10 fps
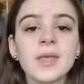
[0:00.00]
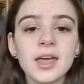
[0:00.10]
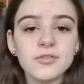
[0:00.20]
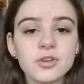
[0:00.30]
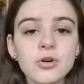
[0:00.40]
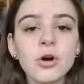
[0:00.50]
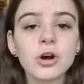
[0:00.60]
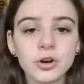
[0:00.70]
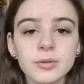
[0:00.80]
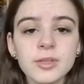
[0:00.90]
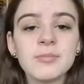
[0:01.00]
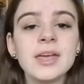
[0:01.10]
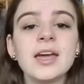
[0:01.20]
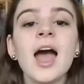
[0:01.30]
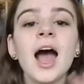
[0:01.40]
If you don't agree with
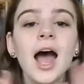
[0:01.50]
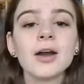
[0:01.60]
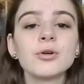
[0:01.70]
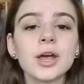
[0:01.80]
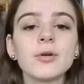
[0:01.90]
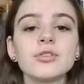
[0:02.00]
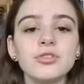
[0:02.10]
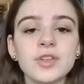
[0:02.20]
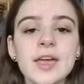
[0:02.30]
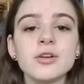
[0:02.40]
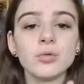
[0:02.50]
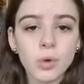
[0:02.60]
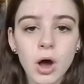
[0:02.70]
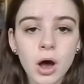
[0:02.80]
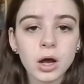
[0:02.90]
me, I don't care what you say, you're
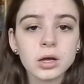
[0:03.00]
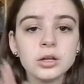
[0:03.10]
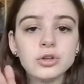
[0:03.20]
wrong.